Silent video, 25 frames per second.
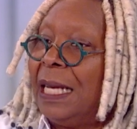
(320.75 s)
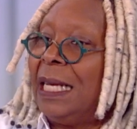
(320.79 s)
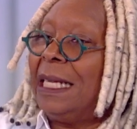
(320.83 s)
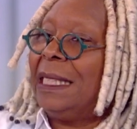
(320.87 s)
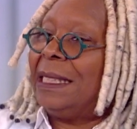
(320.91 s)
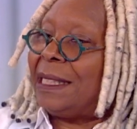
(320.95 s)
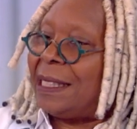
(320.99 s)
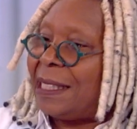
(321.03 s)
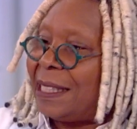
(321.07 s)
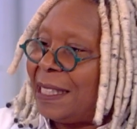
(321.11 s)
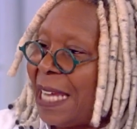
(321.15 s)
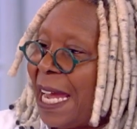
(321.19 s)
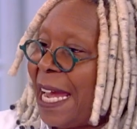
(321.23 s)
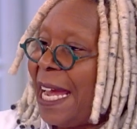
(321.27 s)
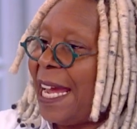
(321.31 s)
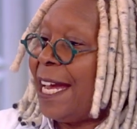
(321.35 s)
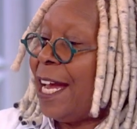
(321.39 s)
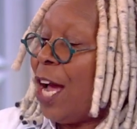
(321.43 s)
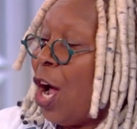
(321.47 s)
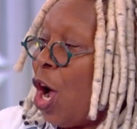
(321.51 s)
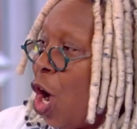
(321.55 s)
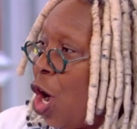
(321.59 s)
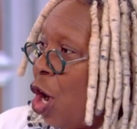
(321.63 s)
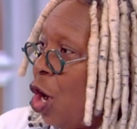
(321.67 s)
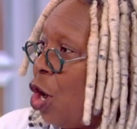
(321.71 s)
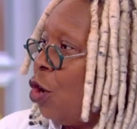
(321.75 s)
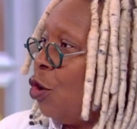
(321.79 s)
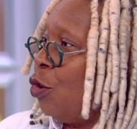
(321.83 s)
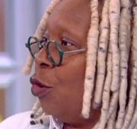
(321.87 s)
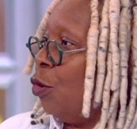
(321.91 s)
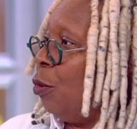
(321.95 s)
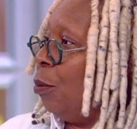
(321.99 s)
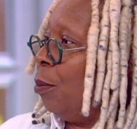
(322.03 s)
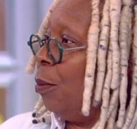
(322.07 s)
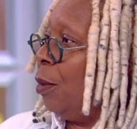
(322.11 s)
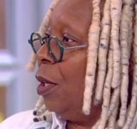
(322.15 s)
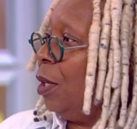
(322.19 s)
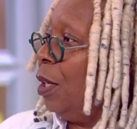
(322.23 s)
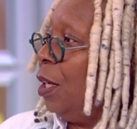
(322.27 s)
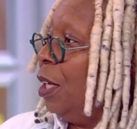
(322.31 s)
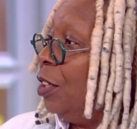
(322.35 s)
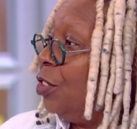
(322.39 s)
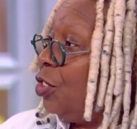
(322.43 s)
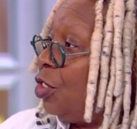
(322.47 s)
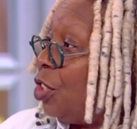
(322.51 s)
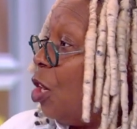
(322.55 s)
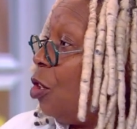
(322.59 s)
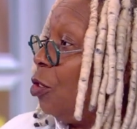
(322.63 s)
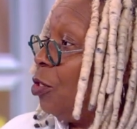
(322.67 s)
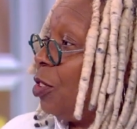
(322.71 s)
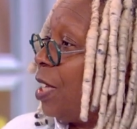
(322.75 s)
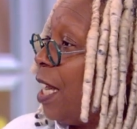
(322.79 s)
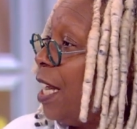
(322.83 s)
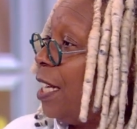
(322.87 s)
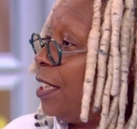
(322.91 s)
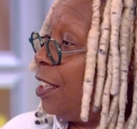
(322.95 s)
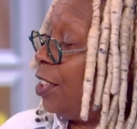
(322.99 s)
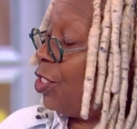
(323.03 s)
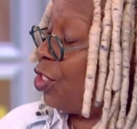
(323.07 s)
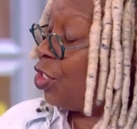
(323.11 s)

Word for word: stay home. Yeah. Don't take the